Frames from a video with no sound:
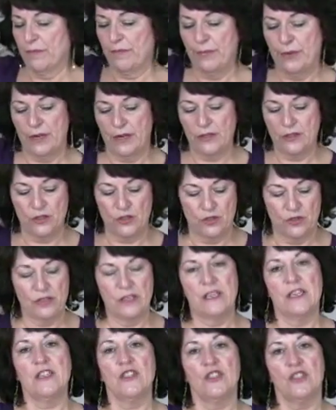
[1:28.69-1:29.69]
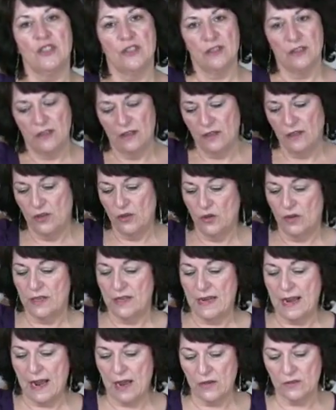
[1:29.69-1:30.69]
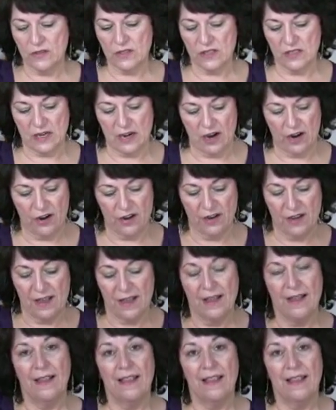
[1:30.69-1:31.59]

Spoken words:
buttered your dish, you can now start